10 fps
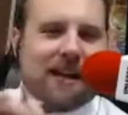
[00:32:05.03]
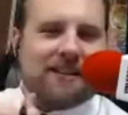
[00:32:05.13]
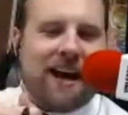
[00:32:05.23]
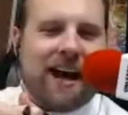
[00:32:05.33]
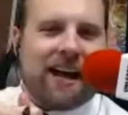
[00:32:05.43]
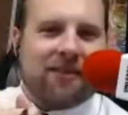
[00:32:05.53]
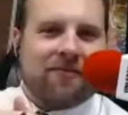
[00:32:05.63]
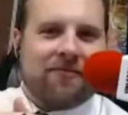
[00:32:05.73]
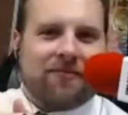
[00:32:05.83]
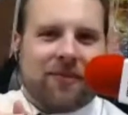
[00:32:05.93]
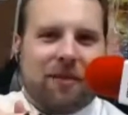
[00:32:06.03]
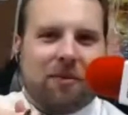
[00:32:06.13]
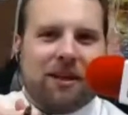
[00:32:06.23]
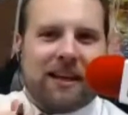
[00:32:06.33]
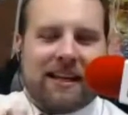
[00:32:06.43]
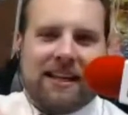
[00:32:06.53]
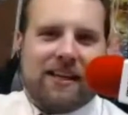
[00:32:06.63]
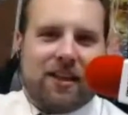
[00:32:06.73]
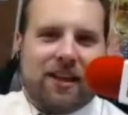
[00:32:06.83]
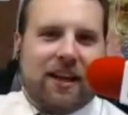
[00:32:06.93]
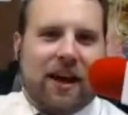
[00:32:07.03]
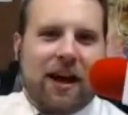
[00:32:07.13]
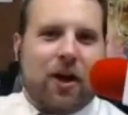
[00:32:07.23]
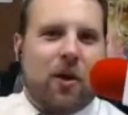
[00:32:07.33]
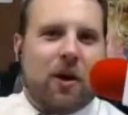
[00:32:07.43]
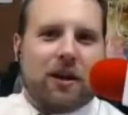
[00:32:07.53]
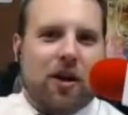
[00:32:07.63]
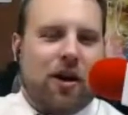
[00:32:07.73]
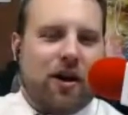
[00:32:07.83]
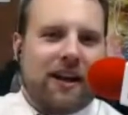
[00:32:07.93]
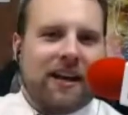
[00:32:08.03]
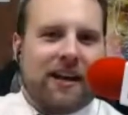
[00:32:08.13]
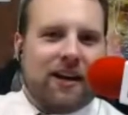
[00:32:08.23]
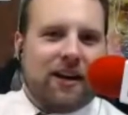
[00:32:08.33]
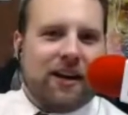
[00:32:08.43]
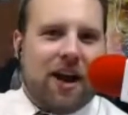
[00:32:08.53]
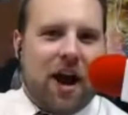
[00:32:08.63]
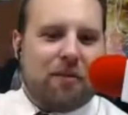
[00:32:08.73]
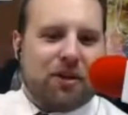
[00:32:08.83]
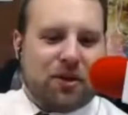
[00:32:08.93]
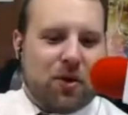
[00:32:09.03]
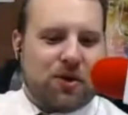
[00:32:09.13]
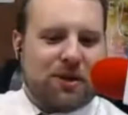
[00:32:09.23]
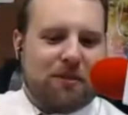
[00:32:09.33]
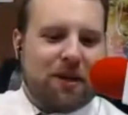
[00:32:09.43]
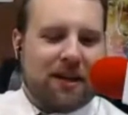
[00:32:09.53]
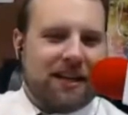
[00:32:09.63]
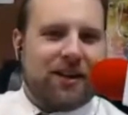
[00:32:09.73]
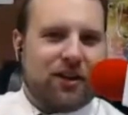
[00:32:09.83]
eye, I mean, like Keith going along in an Amish horse and buggy on your